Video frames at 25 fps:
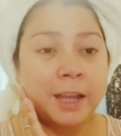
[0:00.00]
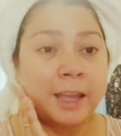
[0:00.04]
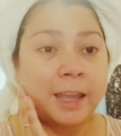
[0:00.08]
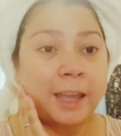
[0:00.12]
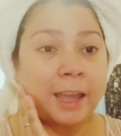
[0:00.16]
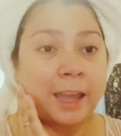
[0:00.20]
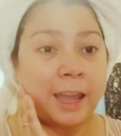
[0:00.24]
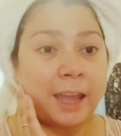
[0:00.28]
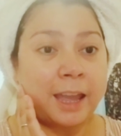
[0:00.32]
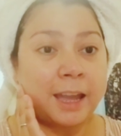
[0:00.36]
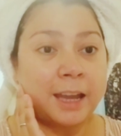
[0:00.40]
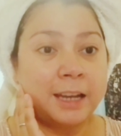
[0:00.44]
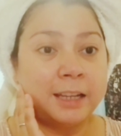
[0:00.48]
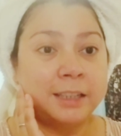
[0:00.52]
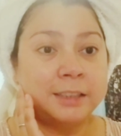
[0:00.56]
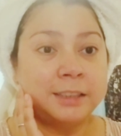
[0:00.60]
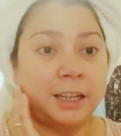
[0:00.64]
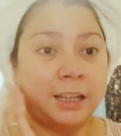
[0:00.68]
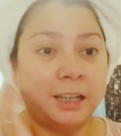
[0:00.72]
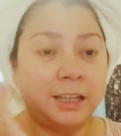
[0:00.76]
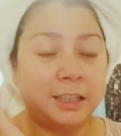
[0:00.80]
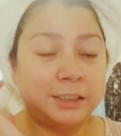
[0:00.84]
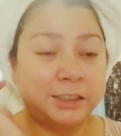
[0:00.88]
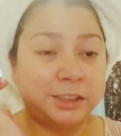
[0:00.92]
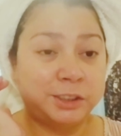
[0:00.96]
and
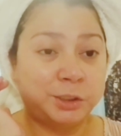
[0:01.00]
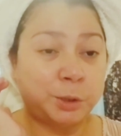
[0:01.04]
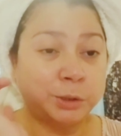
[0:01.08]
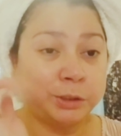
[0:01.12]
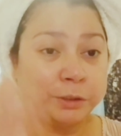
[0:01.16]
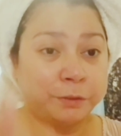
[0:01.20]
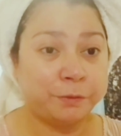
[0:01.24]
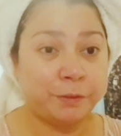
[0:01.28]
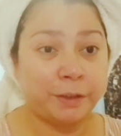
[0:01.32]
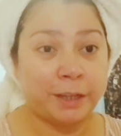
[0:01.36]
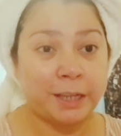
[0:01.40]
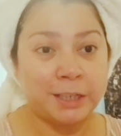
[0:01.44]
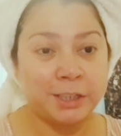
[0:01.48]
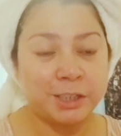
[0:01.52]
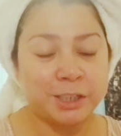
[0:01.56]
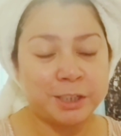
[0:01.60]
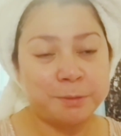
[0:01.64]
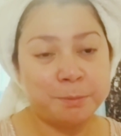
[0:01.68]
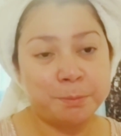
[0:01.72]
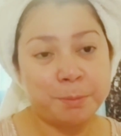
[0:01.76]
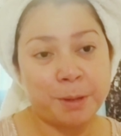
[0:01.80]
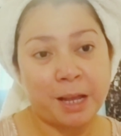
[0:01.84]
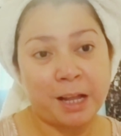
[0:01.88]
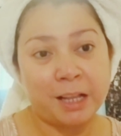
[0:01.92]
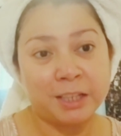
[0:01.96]
the notification
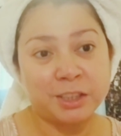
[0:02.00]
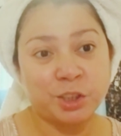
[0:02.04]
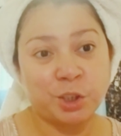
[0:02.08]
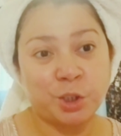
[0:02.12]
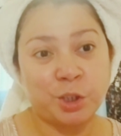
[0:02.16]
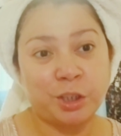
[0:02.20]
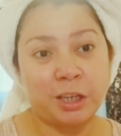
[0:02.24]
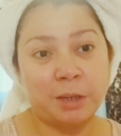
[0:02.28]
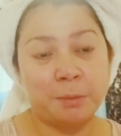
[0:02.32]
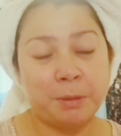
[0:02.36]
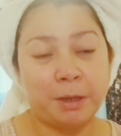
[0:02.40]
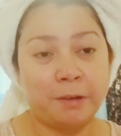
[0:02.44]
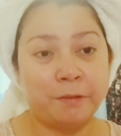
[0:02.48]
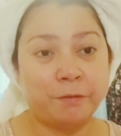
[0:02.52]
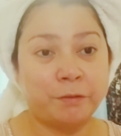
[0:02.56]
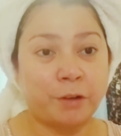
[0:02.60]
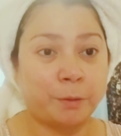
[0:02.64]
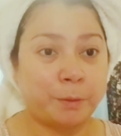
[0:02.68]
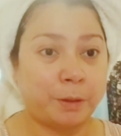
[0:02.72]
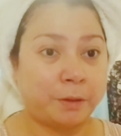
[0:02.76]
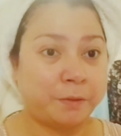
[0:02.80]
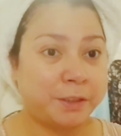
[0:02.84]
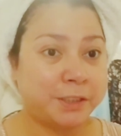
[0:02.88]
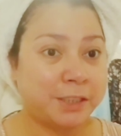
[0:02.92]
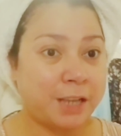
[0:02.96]
bell so you can be
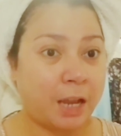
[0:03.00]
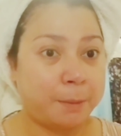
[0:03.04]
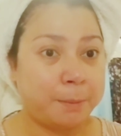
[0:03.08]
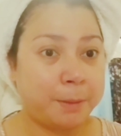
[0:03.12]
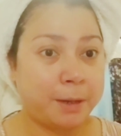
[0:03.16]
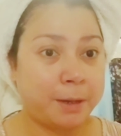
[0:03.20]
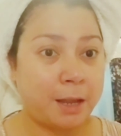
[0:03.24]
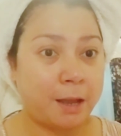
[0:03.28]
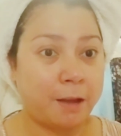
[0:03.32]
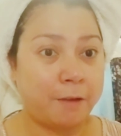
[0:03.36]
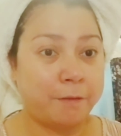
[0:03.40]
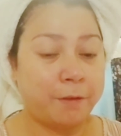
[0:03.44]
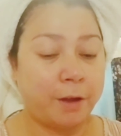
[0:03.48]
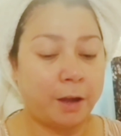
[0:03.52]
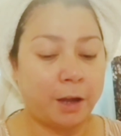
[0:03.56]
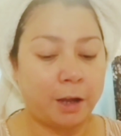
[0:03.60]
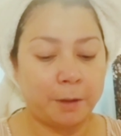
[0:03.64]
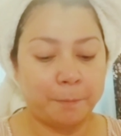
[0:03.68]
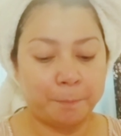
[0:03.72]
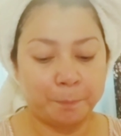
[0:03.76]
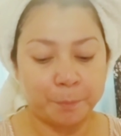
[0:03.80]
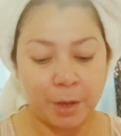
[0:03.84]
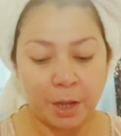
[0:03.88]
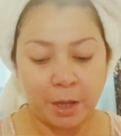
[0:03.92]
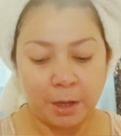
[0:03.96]
informed every time I
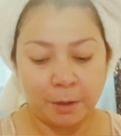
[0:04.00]
have